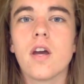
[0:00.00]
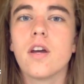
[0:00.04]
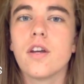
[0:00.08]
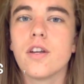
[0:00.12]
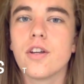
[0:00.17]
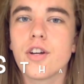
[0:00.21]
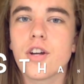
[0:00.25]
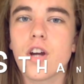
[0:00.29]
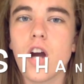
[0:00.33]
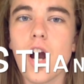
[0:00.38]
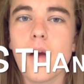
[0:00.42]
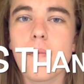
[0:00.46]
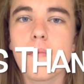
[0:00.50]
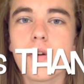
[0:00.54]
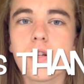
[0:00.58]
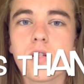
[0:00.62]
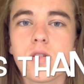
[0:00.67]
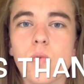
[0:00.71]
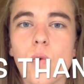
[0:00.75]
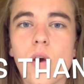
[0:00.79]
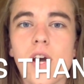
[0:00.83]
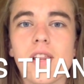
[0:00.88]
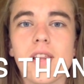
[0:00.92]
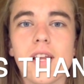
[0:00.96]
your car
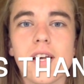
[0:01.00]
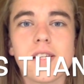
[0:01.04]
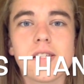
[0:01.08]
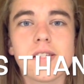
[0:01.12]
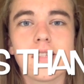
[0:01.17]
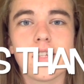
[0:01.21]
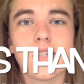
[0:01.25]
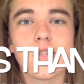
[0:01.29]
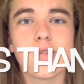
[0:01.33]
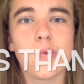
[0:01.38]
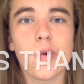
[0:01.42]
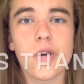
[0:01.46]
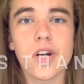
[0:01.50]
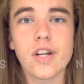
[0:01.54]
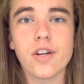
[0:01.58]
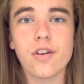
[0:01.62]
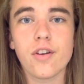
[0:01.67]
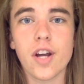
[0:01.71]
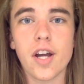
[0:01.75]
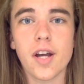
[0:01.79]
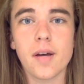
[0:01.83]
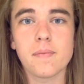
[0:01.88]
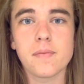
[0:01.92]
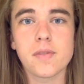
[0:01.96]
must weigh less than 20
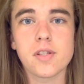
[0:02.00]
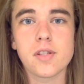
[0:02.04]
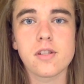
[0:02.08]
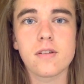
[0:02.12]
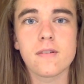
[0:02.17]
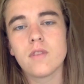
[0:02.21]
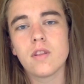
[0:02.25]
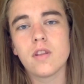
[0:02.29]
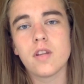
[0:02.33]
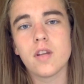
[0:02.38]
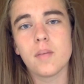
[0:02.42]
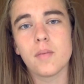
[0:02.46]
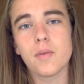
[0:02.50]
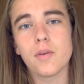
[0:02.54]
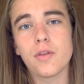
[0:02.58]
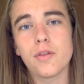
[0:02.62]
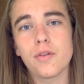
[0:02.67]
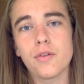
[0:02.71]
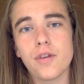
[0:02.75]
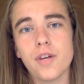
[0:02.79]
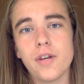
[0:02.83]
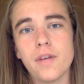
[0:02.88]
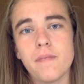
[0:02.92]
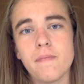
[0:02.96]
grams. Number
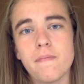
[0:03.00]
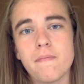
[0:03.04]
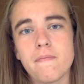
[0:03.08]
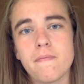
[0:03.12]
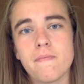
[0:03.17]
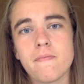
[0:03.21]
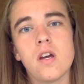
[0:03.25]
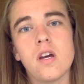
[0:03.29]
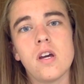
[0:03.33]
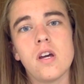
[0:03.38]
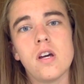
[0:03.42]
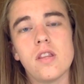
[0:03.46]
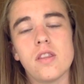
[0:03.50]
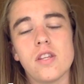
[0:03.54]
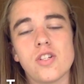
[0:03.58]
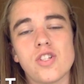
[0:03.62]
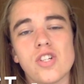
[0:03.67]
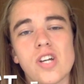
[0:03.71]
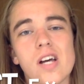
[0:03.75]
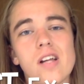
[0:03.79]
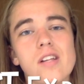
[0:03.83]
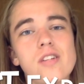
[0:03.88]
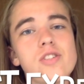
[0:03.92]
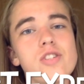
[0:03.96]
3, the
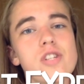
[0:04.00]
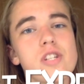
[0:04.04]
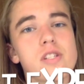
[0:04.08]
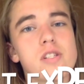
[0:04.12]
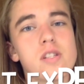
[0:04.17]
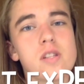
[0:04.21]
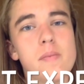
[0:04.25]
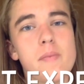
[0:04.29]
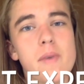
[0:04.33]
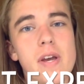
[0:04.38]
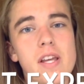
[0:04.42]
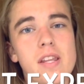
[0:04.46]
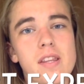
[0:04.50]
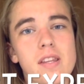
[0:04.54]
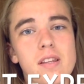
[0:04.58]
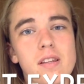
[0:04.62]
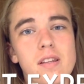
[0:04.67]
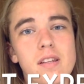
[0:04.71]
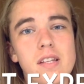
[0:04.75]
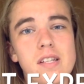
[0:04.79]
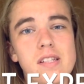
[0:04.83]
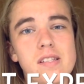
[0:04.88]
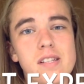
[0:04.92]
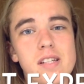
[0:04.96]
challenge is to make the
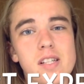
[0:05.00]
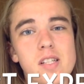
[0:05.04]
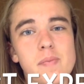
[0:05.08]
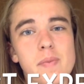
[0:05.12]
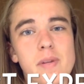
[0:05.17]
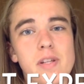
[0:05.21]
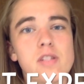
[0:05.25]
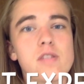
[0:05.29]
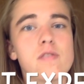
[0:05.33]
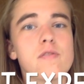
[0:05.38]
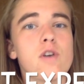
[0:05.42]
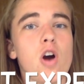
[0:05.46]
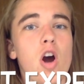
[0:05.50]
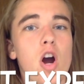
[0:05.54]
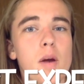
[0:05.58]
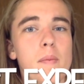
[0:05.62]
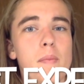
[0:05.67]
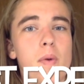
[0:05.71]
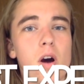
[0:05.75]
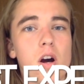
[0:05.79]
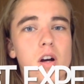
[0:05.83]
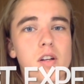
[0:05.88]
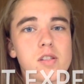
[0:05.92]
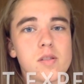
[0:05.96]
least expensive
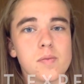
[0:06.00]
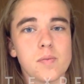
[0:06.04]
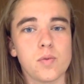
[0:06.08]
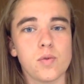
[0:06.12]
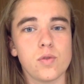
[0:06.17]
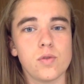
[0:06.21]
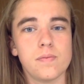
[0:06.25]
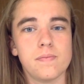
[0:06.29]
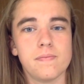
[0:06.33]
car possible.